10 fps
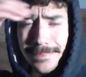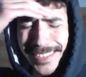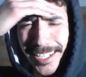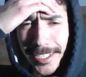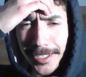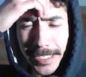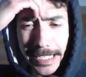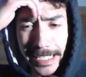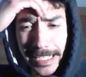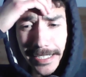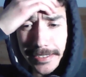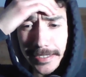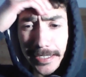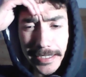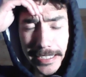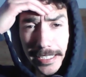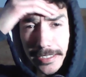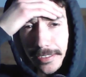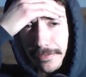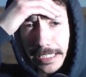All right, guys, this is the end of
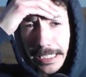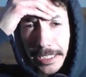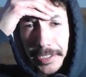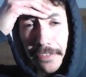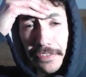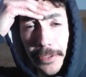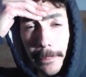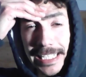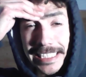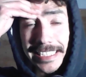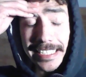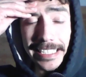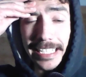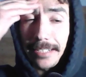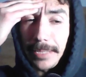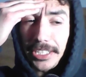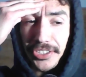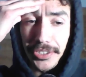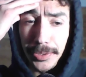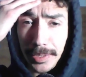the video. If you made it to the end, make
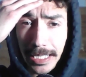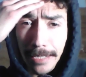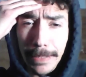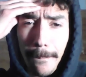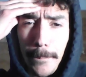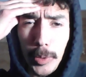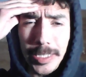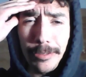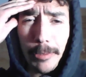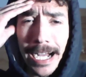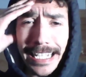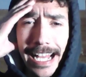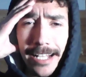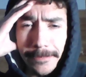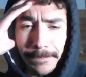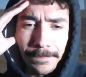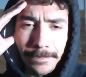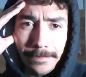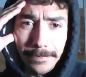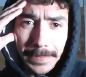sure to comment Mugiwara
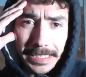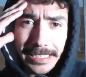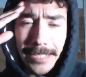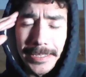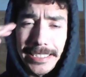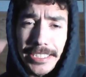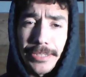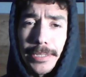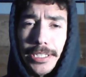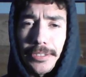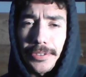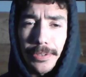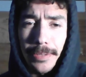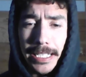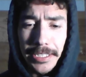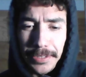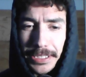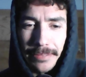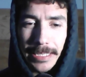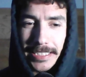in the comment section below so I know that
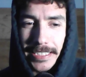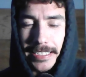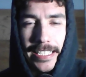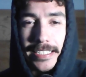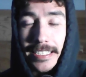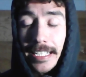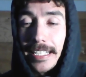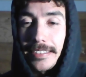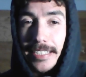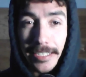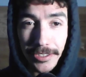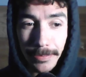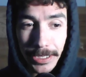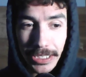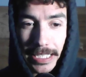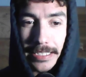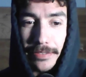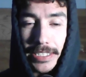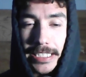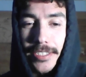you made it to the end. Thank you so much, guys. If
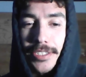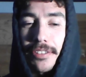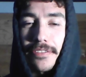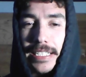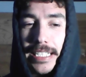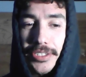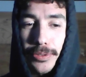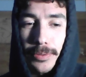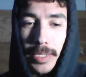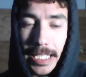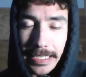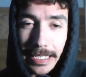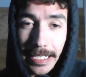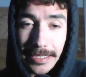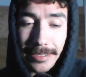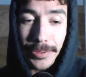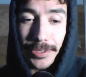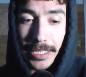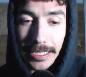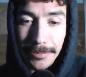you're here, don't forget to like and
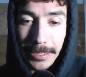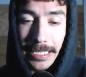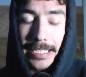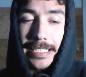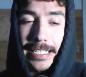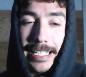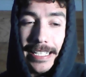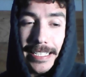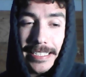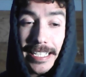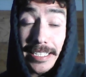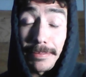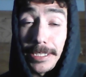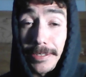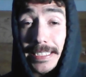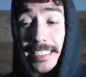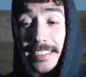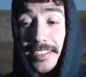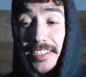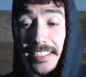subscribe. And yeah, let me know what you think of
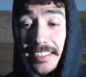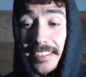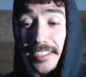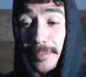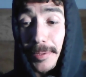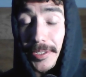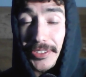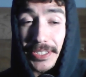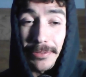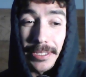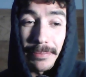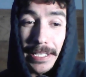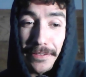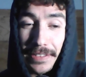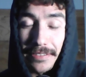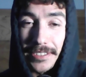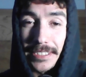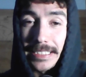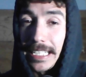the list. This is personally one of my favorite